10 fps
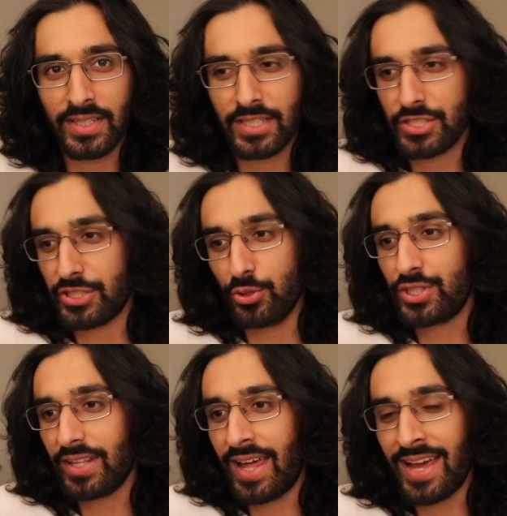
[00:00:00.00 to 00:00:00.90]

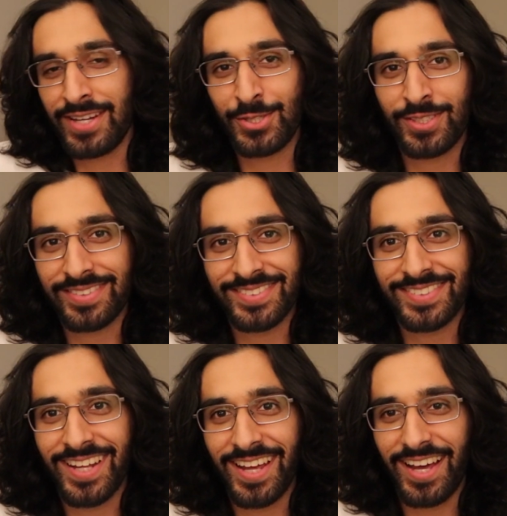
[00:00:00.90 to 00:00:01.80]
socialize,
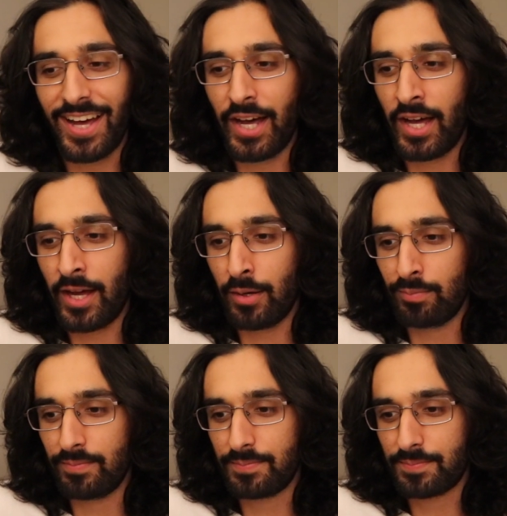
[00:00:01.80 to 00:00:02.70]

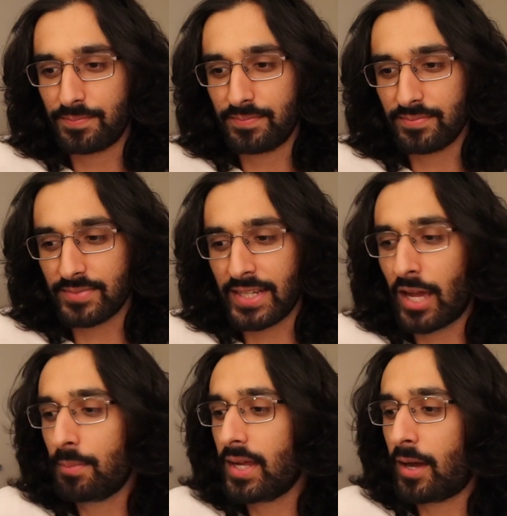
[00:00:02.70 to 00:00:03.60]
um, like
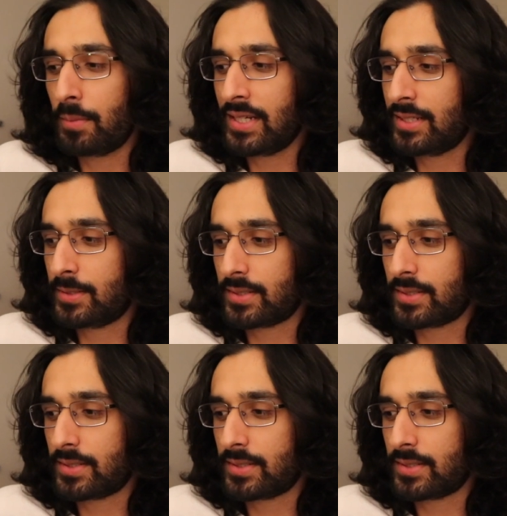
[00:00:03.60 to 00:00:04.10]
how many,